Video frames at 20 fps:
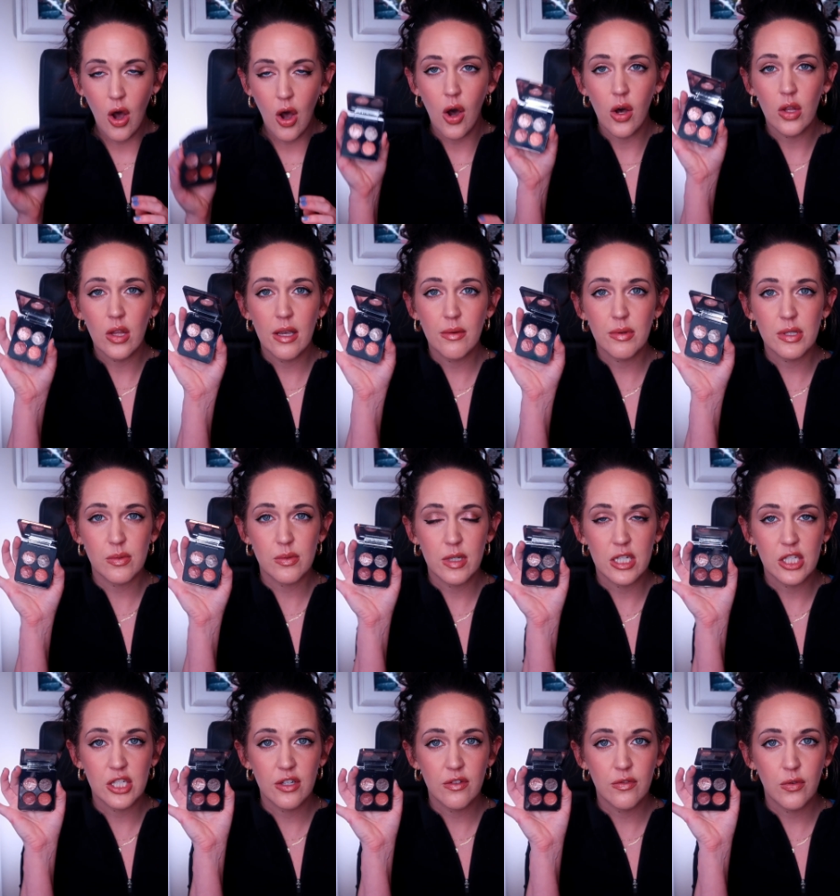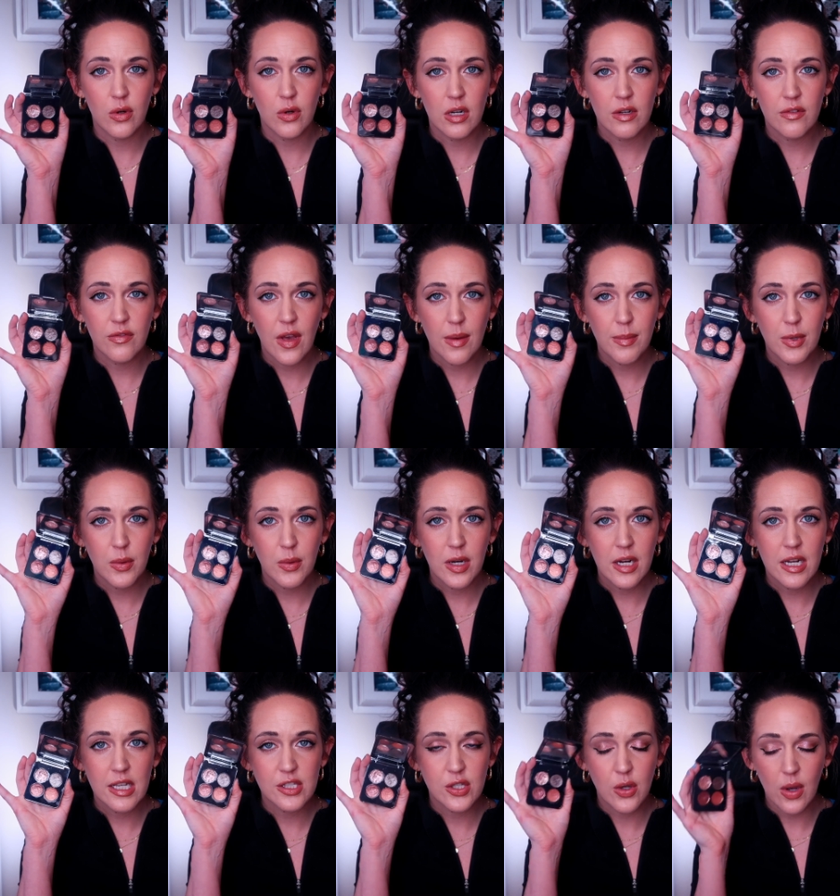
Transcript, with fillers: all I was reaching for in February.